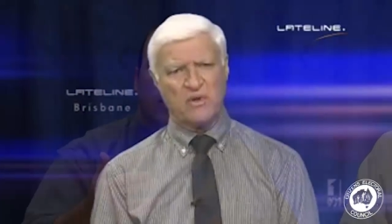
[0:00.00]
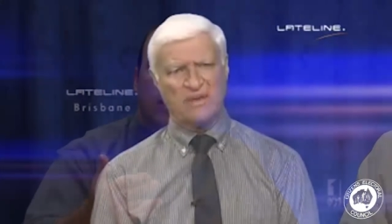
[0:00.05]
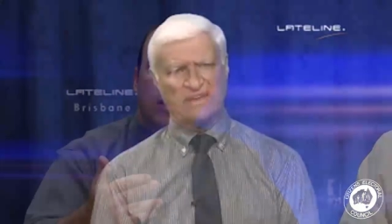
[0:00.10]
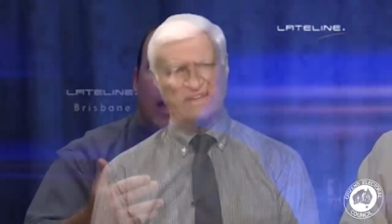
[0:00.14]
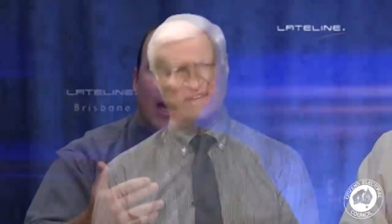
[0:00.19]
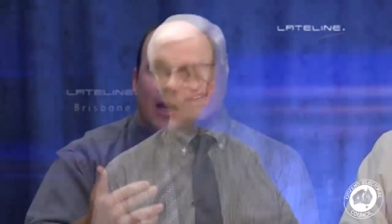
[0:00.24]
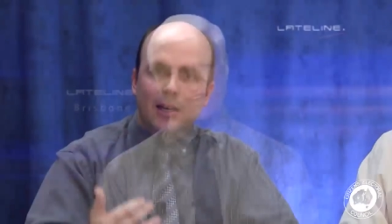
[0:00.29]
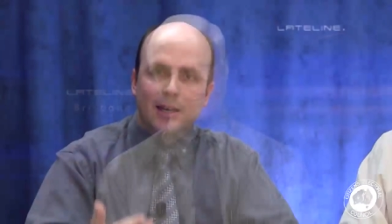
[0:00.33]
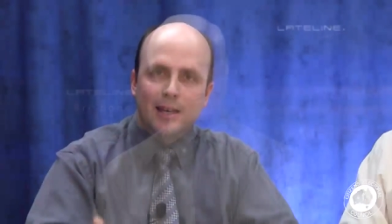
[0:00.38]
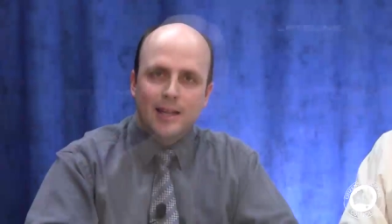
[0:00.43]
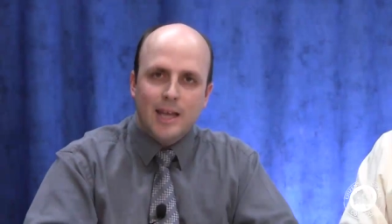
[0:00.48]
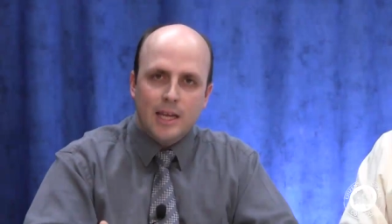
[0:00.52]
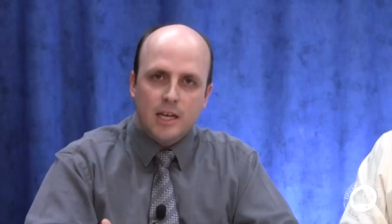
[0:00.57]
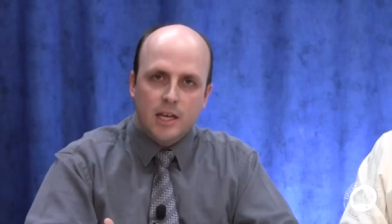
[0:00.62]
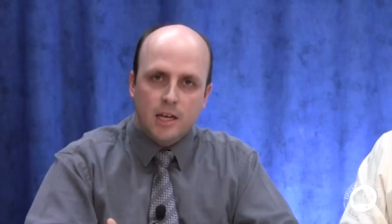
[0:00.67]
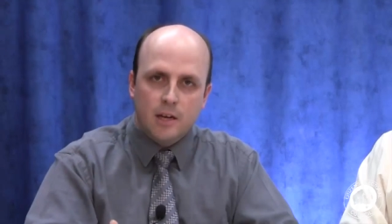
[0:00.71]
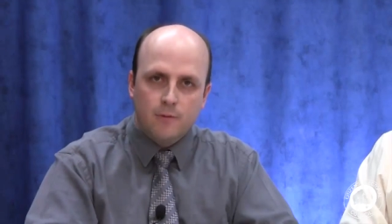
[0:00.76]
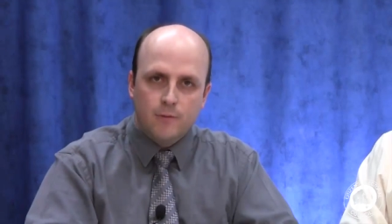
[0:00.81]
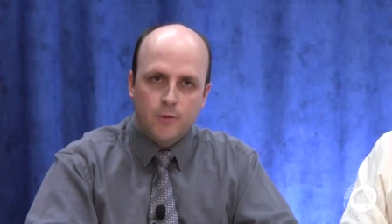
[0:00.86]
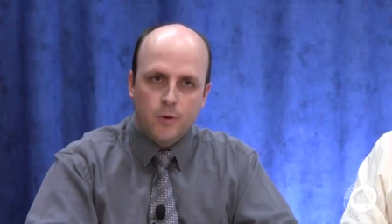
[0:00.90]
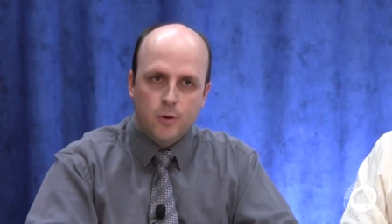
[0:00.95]
That they
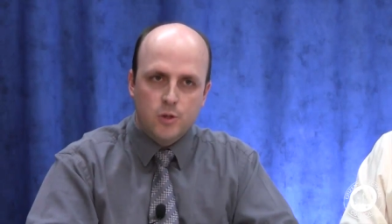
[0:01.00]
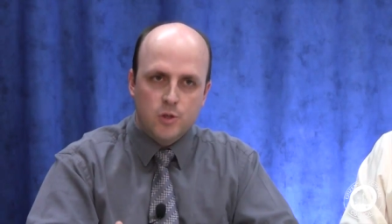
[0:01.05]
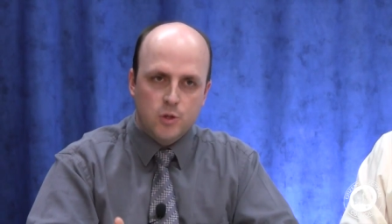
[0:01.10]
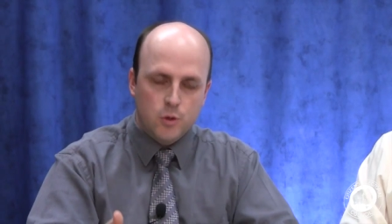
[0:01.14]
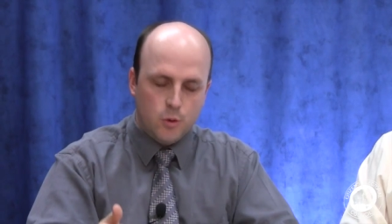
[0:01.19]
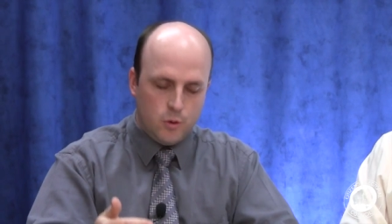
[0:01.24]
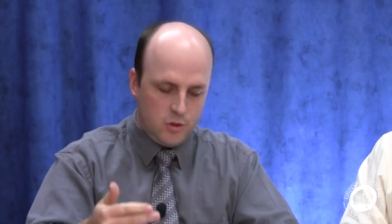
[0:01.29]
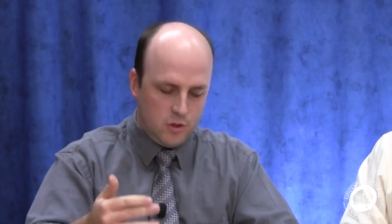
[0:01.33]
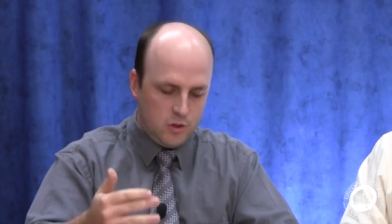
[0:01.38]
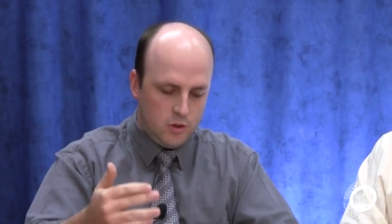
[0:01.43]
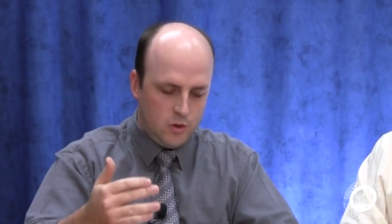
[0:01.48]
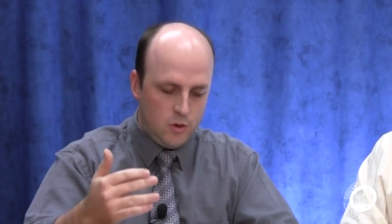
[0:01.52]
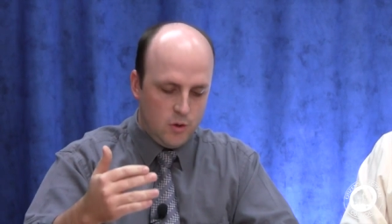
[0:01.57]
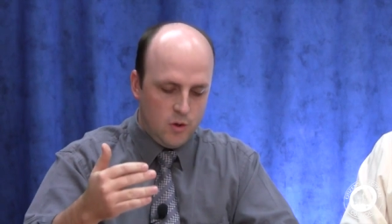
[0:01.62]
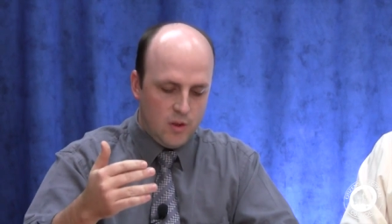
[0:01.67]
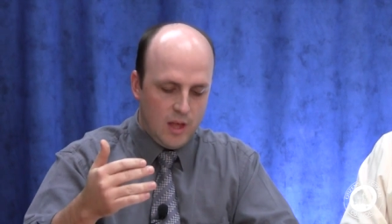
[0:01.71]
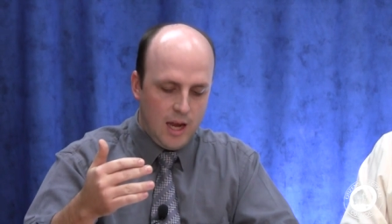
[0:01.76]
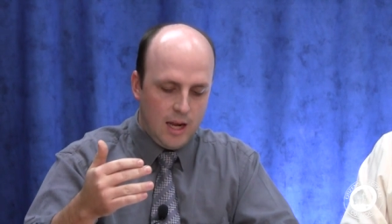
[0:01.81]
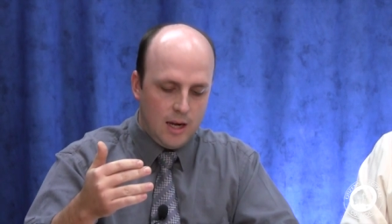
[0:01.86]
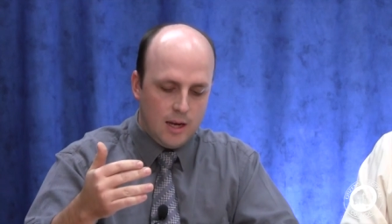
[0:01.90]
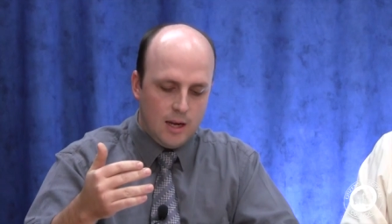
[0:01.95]
need a food source to do
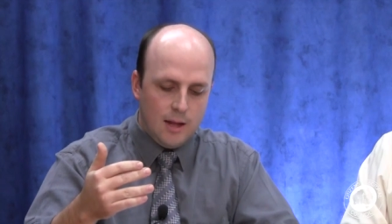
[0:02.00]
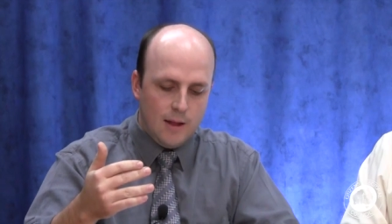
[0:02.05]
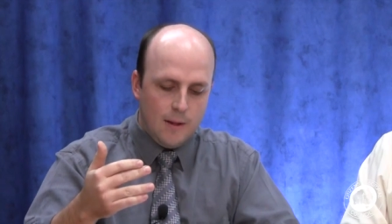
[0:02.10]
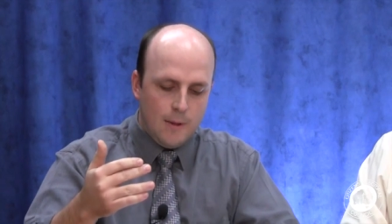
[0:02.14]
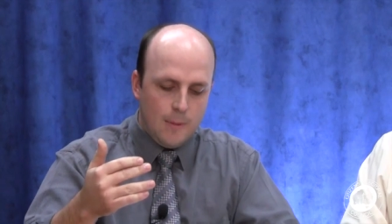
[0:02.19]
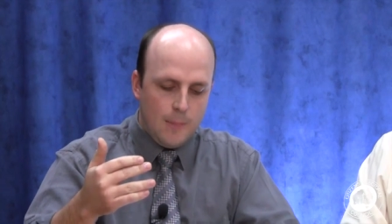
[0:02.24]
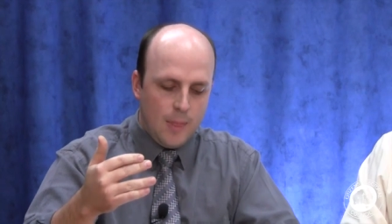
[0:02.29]
that.